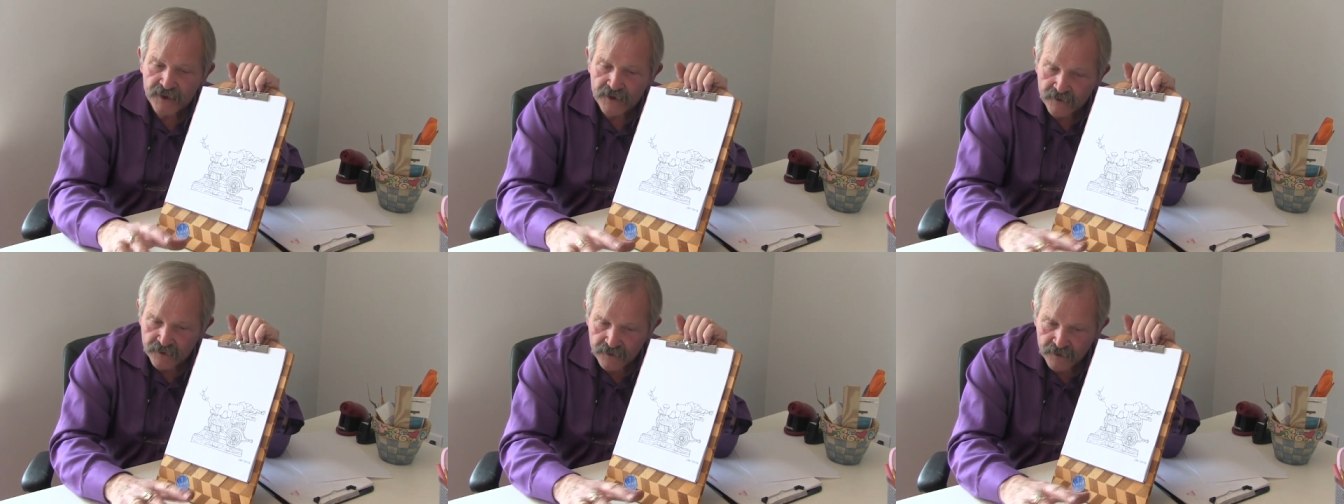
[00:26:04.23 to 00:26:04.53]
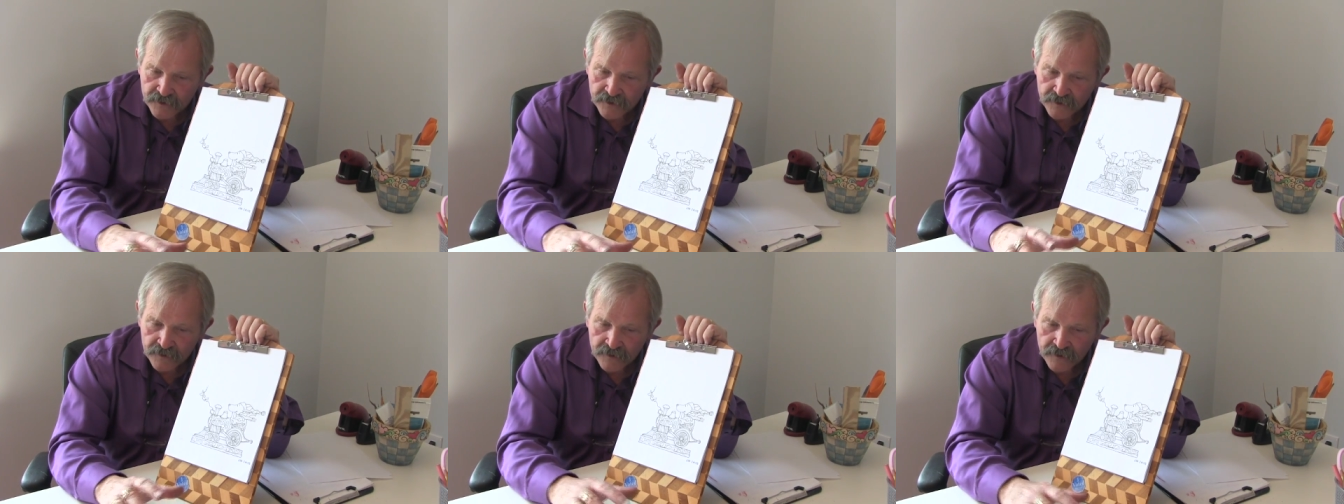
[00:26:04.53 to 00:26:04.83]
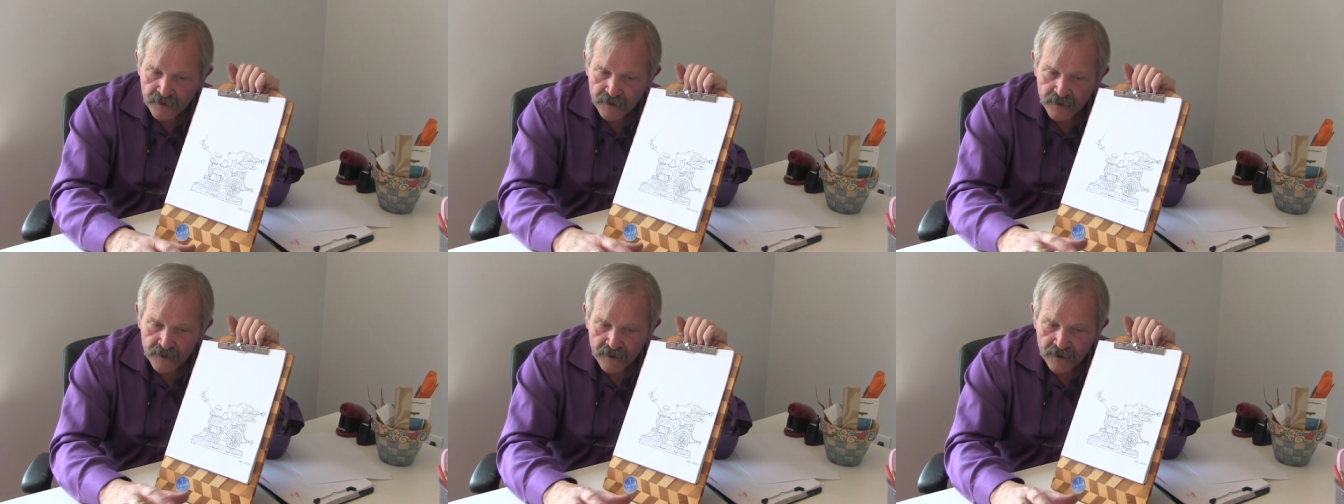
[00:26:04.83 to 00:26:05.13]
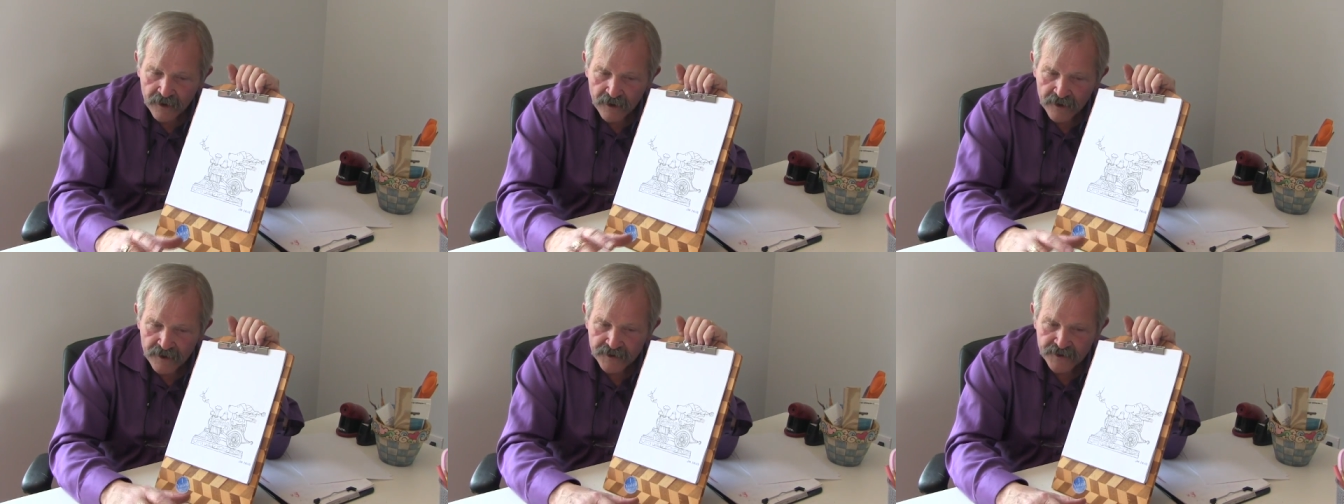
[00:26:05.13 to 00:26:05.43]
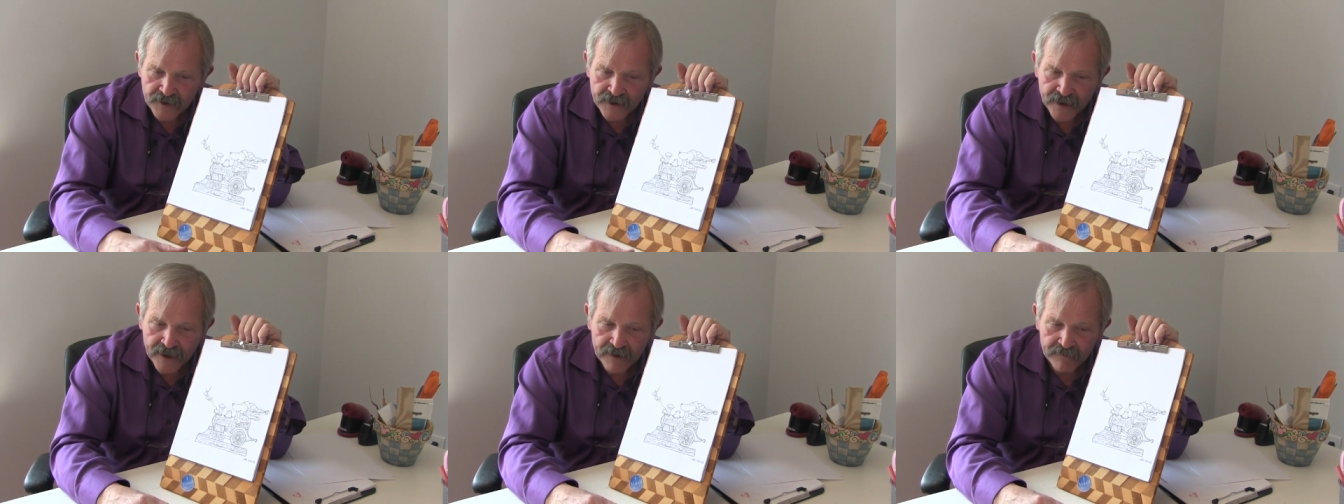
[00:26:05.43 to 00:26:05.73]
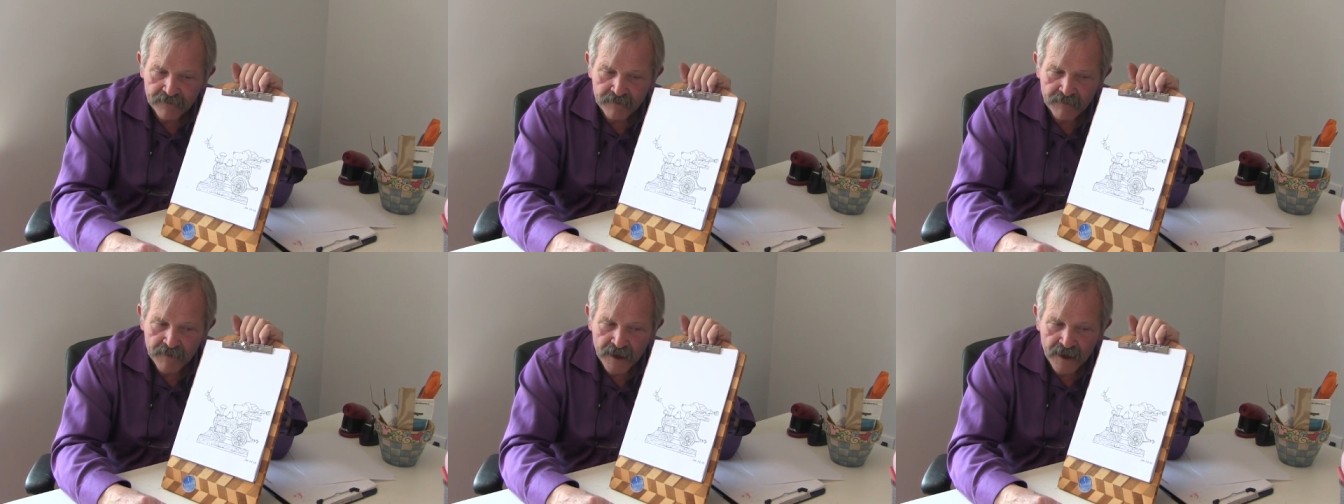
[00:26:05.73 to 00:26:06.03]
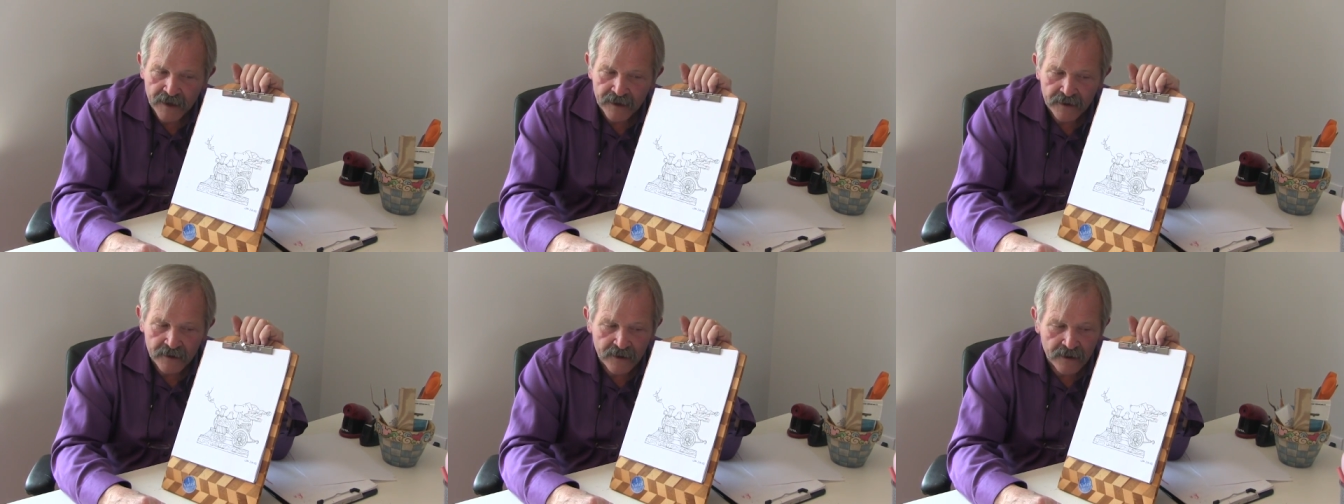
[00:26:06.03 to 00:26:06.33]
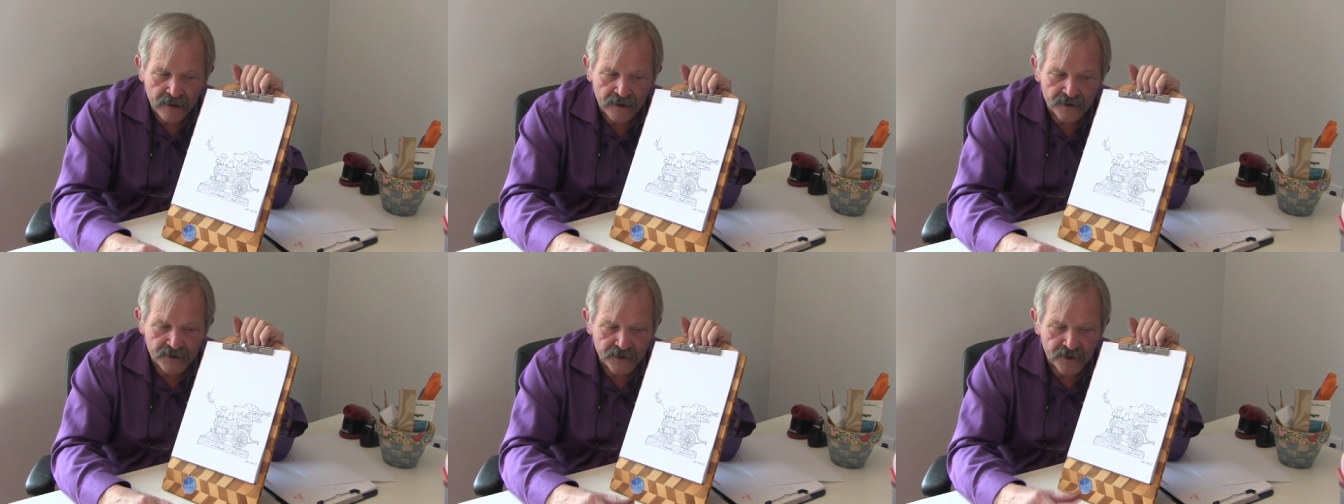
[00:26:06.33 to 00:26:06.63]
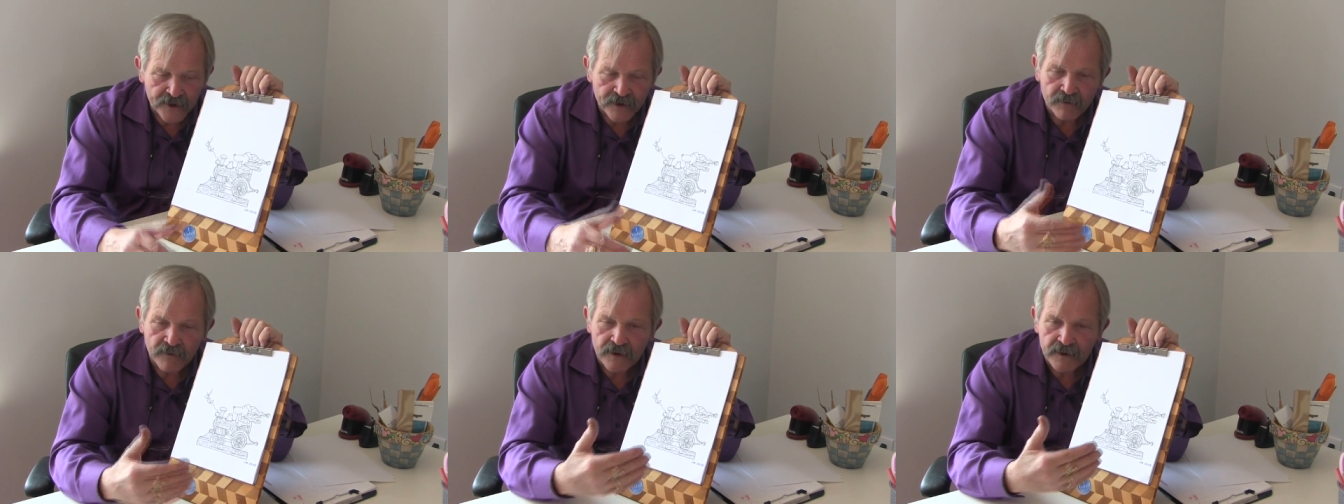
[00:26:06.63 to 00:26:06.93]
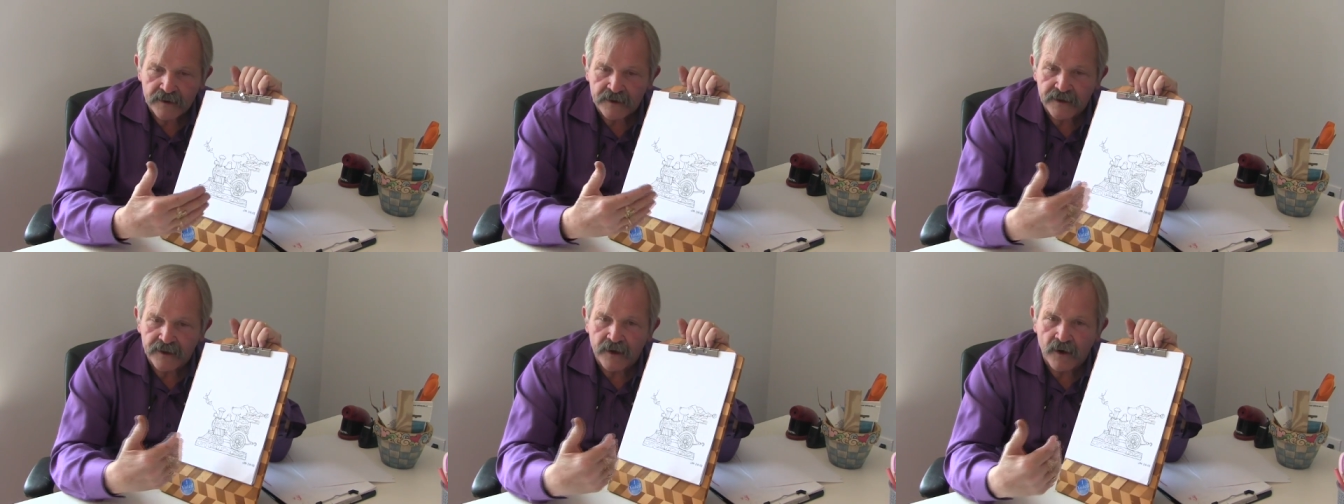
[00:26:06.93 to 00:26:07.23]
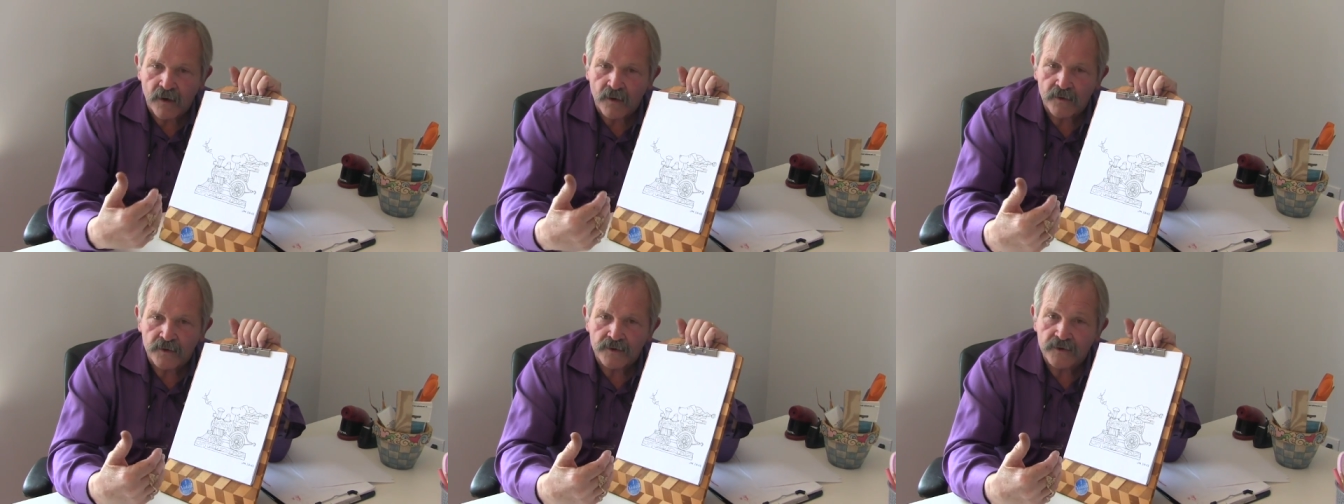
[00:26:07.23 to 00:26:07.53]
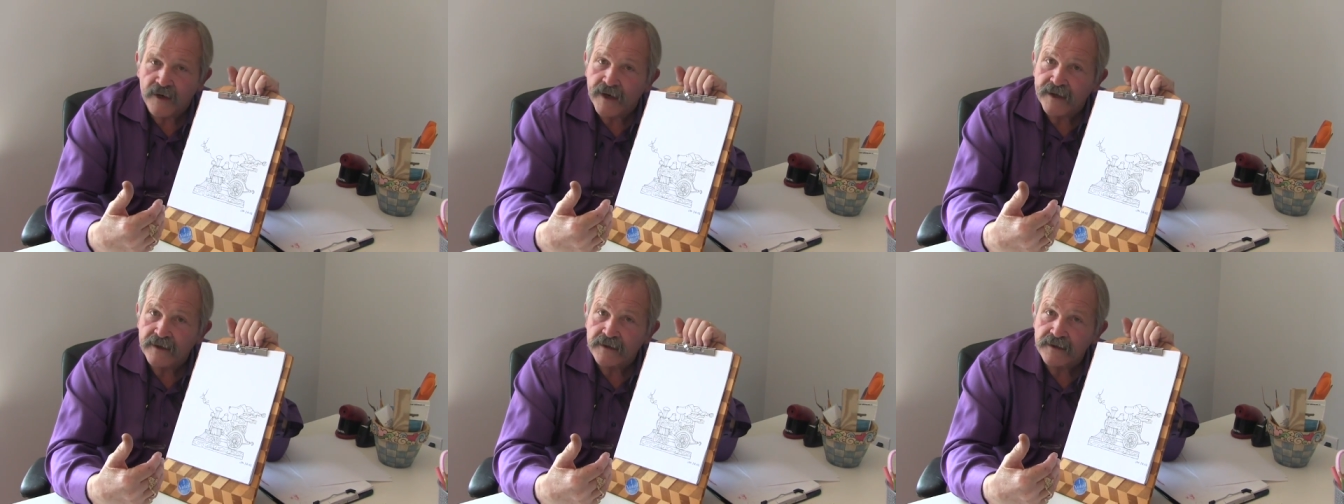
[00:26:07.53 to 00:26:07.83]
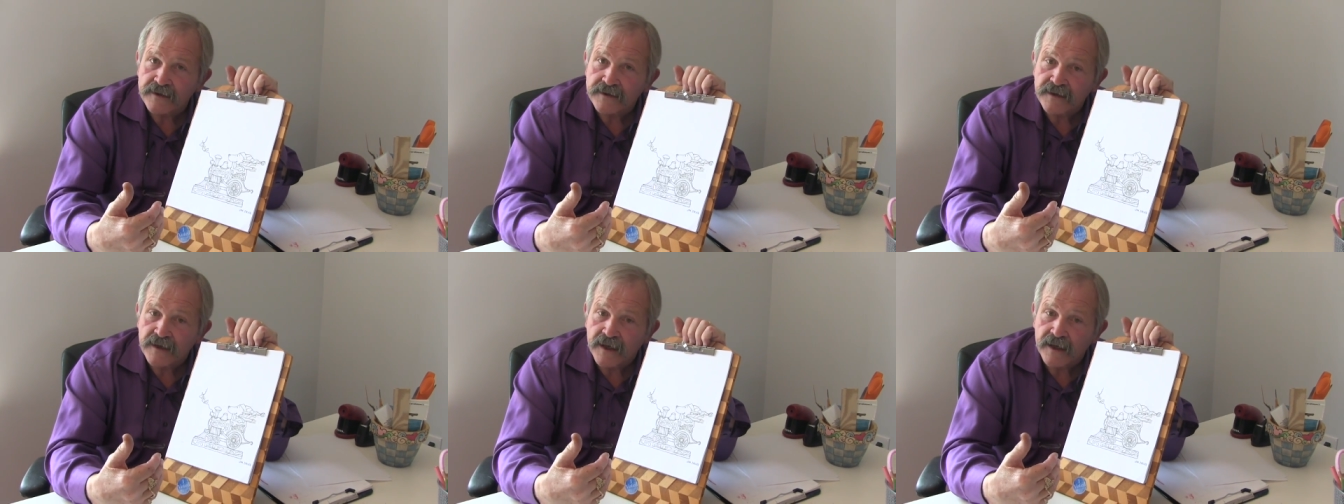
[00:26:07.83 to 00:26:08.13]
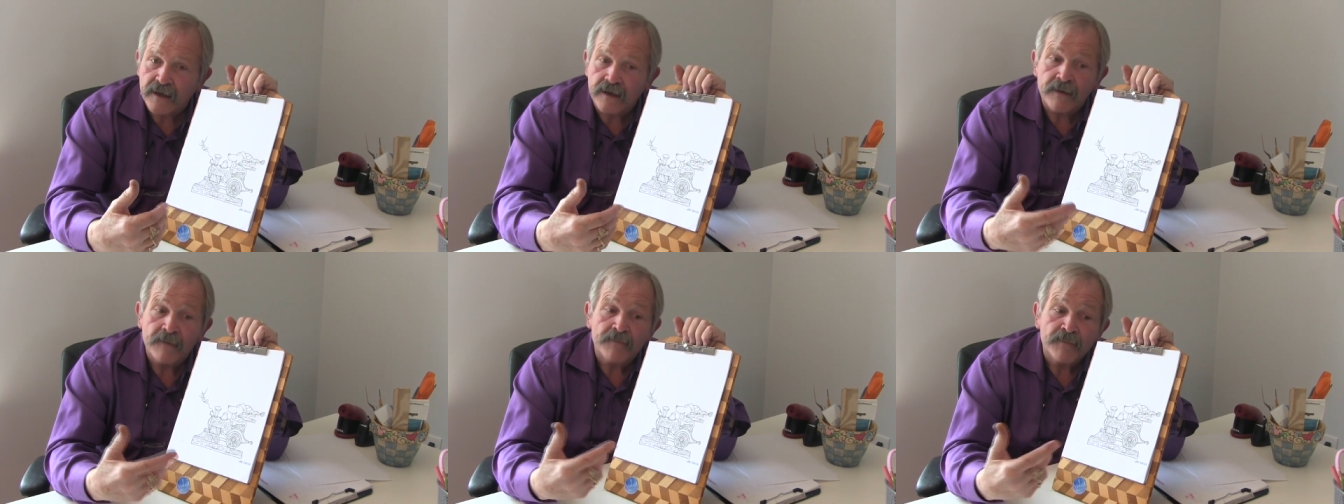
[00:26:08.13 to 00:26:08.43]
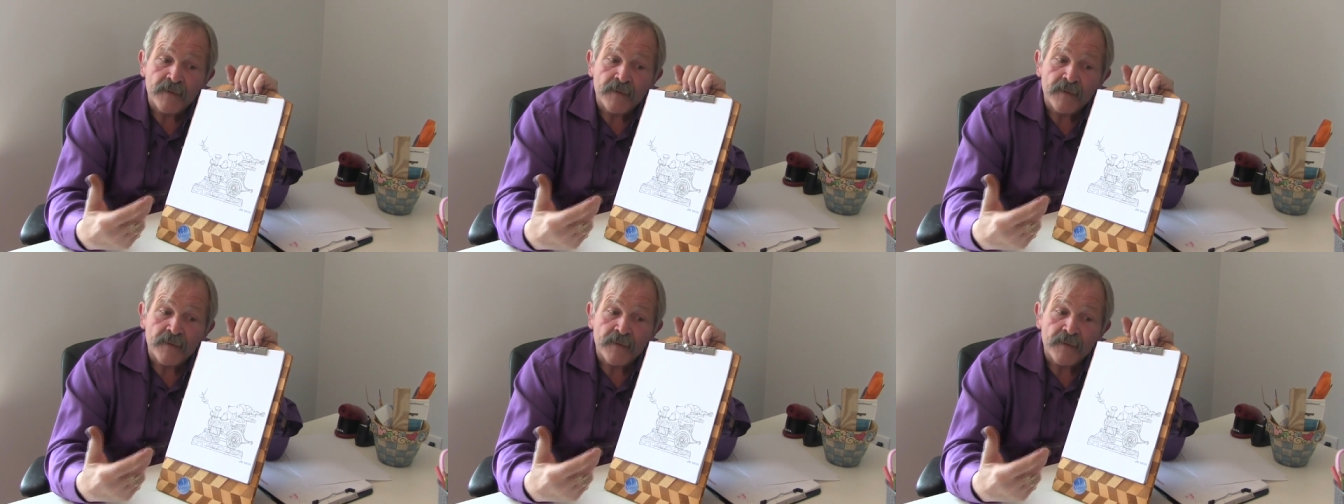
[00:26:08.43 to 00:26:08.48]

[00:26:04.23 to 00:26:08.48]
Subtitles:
other little cars that I have in mind, and I'll show you what the whole train looks like.